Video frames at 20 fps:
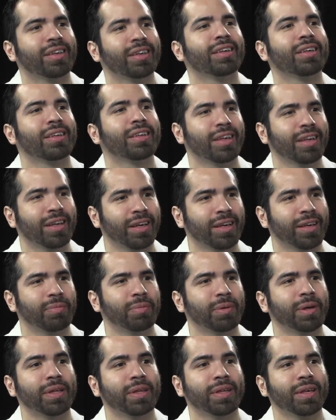Yeah,
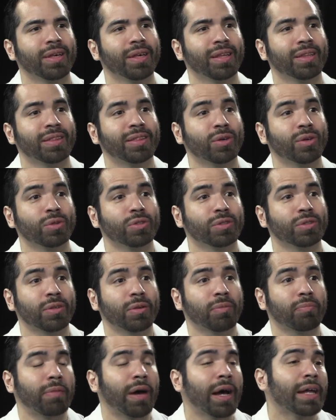but those
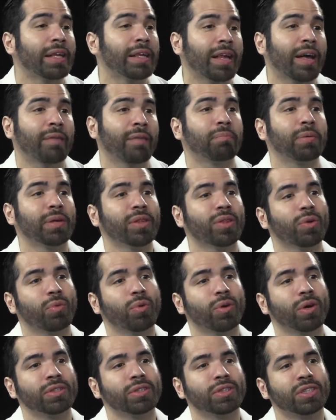might not be the
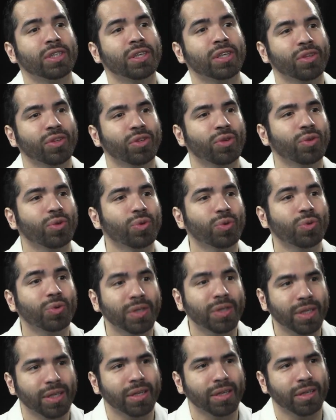ones that you
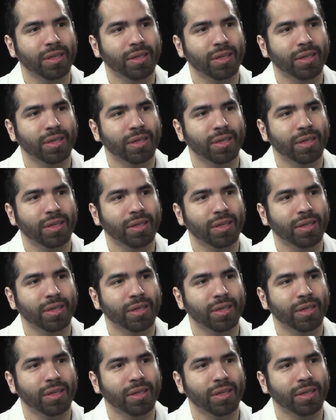need.